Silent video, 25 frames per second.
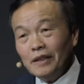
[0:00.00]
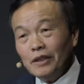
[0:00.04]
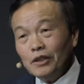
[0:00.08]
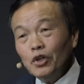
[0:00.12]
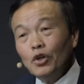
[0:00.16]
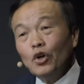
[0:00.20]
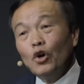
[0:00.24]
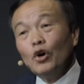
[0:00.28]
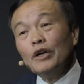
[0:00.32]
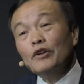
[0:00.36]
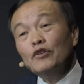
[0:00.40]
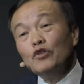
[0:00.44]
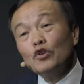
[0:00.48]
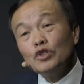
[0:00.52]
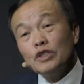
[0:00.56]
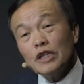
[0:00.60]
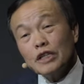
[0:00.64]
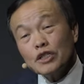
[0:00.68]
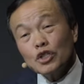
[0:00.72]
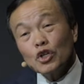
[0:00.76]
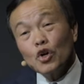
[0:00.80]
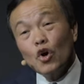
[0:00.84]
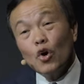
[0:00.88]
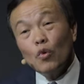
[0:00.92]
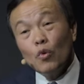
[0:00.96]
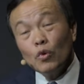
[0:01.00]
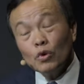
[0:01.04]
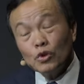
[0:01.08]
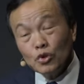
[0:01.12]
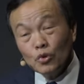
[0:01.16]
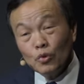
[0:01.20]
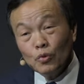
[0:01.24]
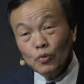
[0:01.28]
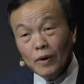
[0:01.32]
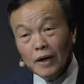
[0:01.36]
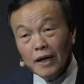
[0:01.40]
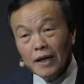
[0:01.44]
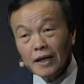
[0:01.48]
You know, if you just go
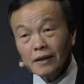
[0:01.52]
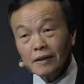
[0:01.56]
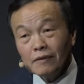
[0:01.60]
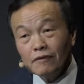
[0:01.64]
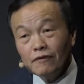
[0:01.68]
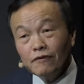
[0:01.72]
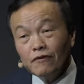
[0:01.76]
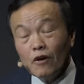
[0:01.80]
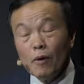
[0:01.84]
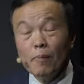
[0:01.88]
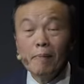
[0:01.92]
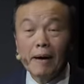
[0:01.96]
to work for